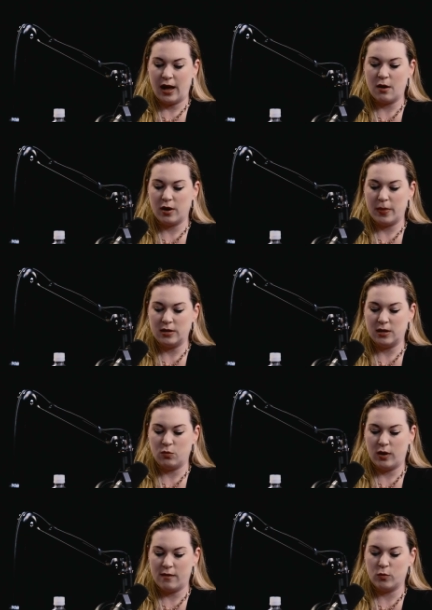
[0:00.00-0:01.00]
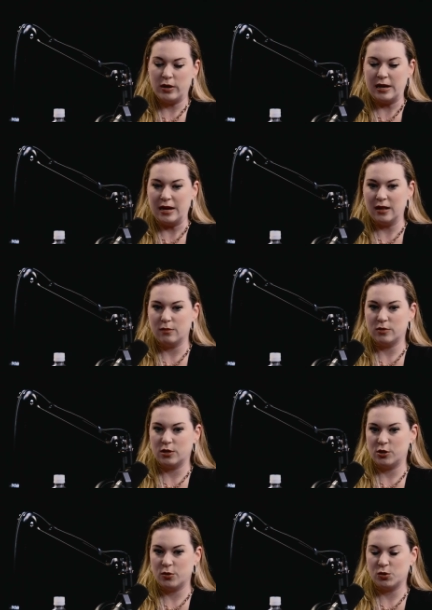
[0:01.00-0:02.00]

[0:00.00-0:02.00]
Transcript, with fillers: hour and they did whatever we needed them to do.